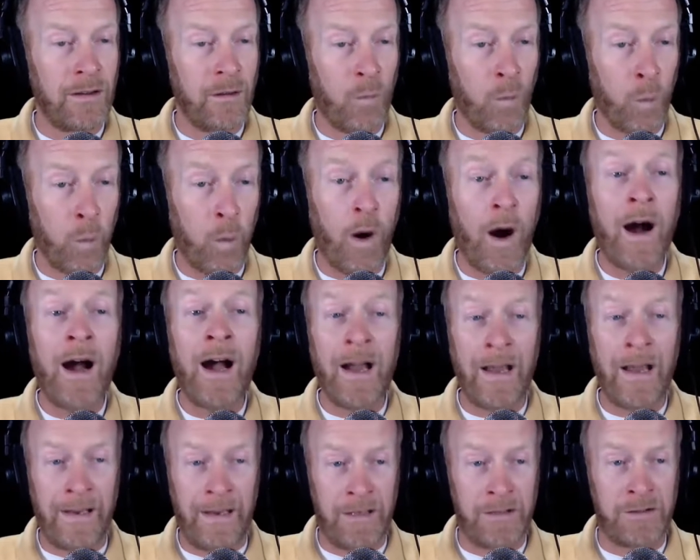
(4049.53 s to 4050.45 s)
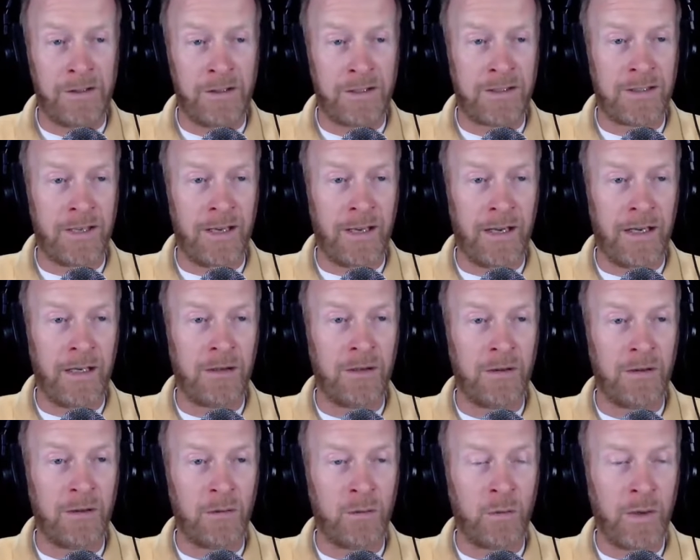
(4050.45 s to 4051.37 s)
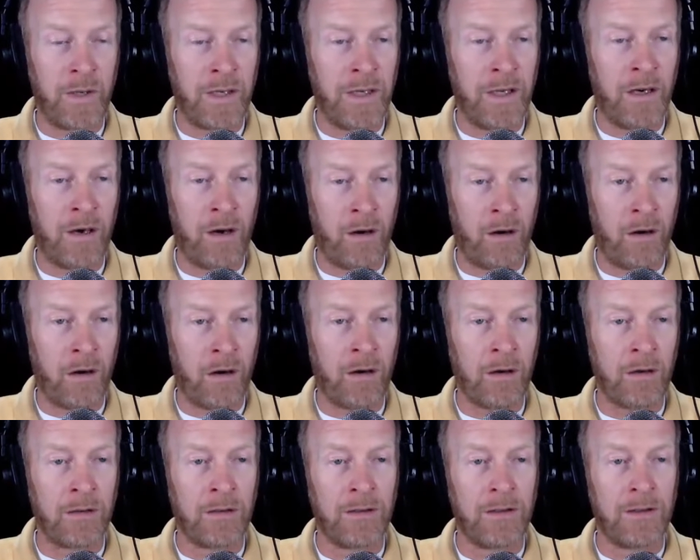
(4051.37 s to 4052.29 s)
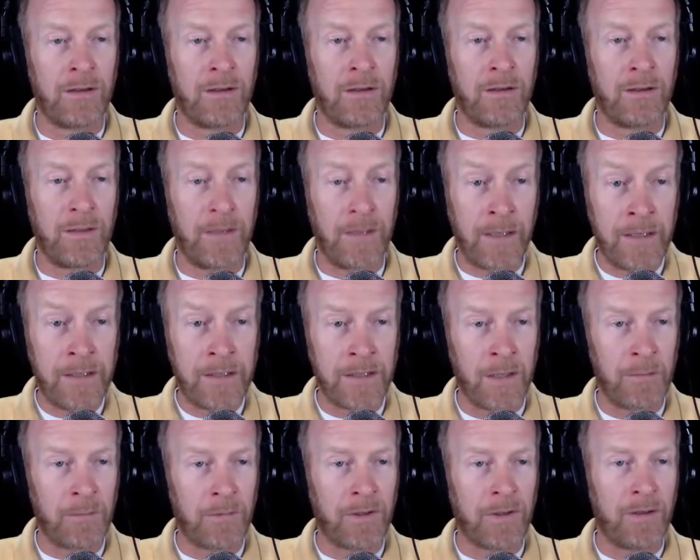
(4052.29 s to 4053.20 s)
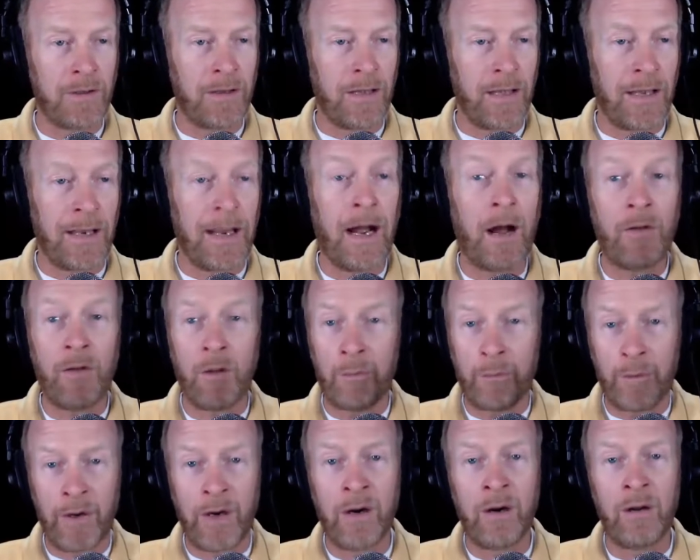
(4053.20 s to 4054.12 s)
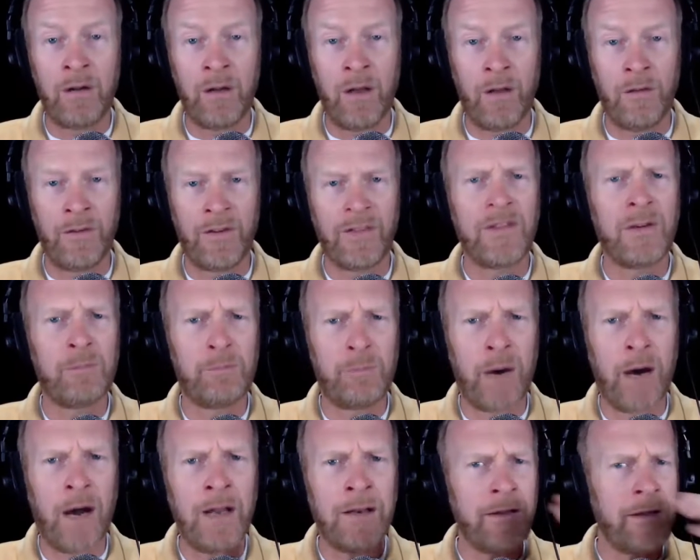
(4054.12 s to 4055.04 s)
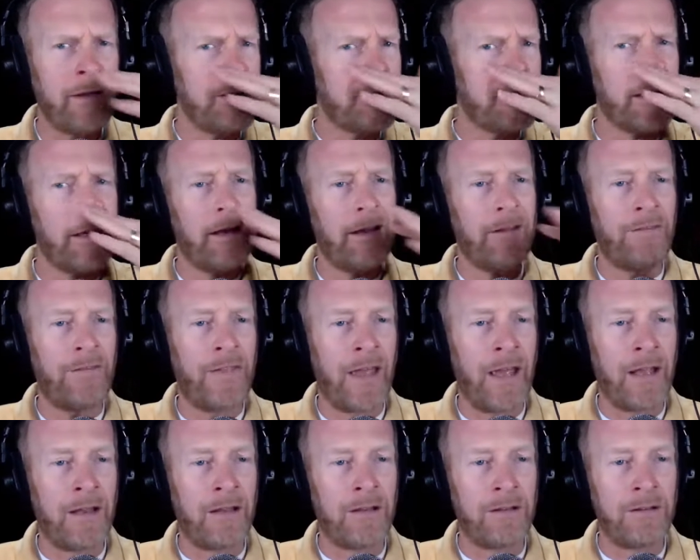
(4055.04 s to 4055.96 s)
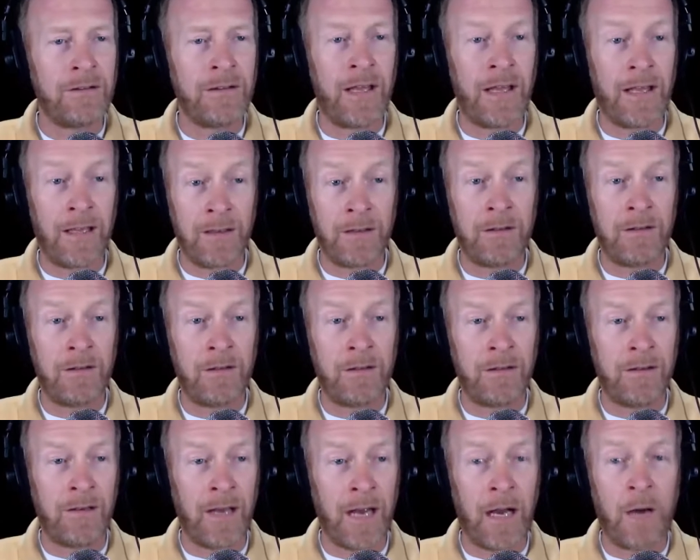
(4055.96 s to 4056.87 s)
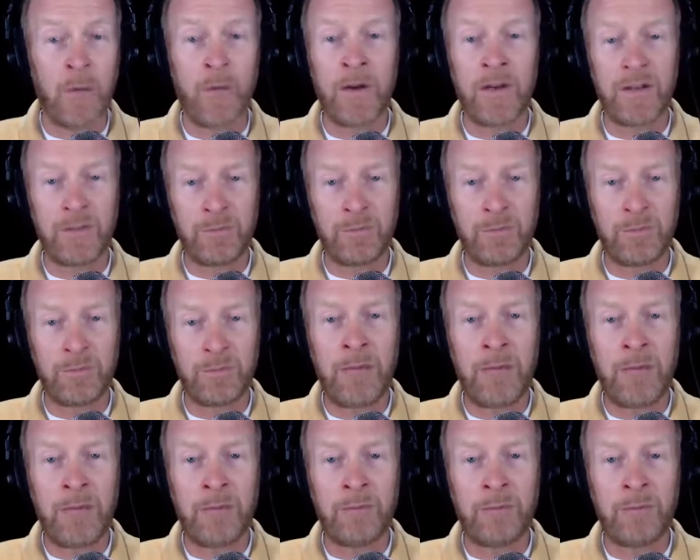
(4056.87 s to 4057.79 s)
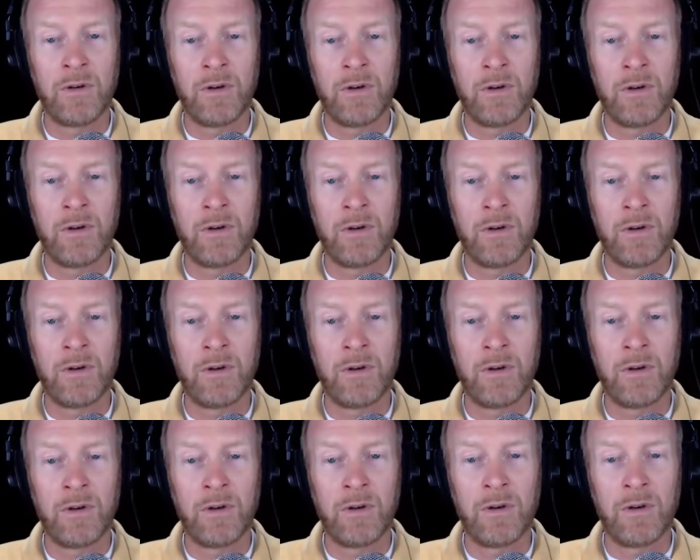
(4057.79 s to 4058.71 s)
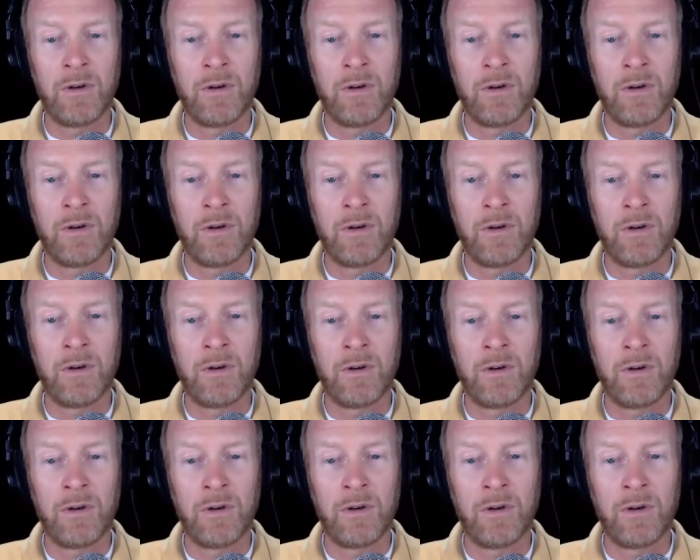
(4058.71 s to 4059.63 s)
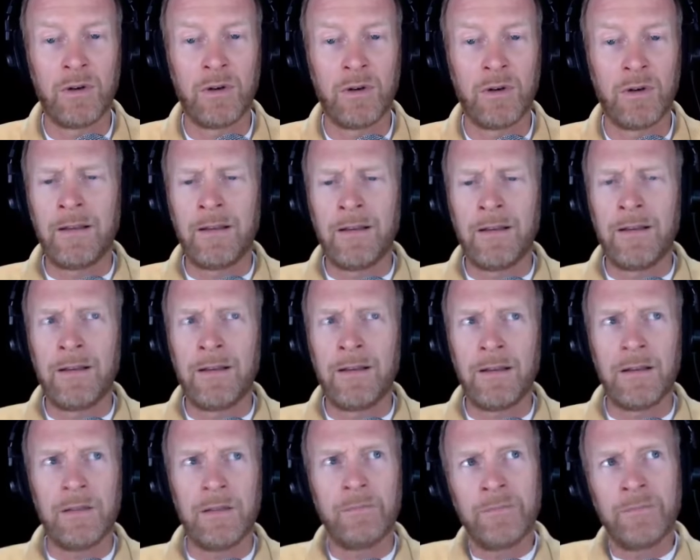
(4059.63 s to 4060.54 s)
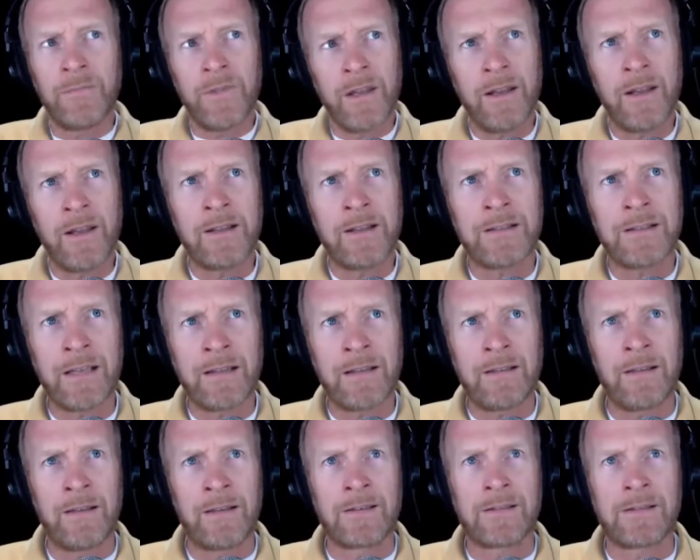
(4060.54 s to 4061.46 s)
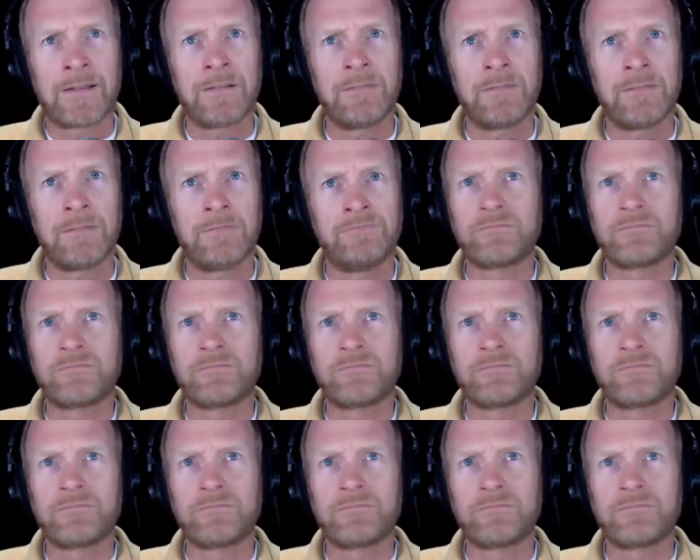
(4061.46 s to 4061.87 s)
Why I should say we are Egypt, and how the parallels and the bondage that Yahweh's people are in. And it's like this.